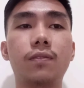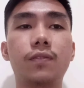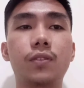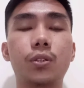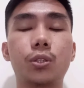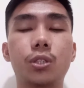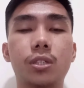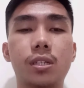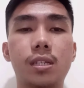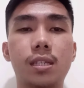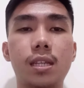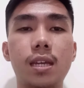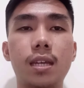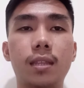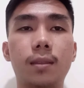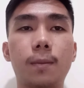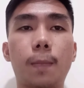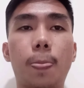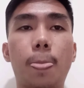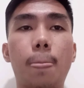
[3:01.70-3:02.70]
future state.
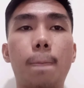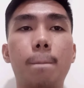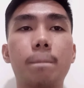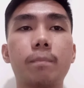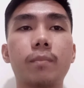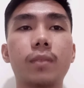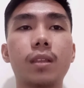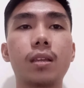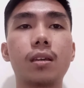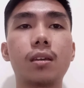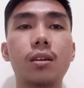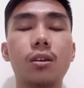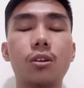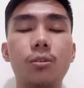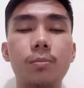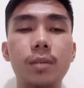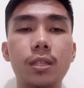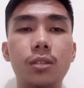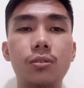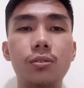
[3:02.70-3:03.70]

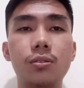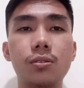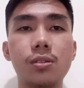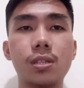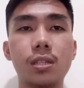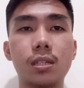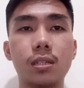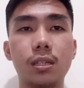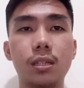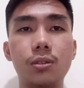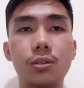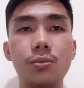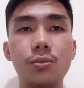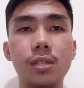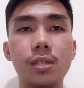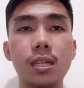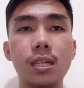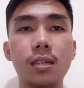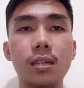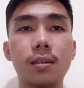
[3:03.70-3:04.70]
Commit to
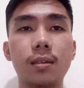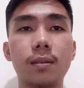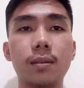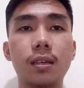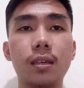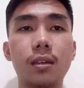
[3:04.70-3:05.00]
using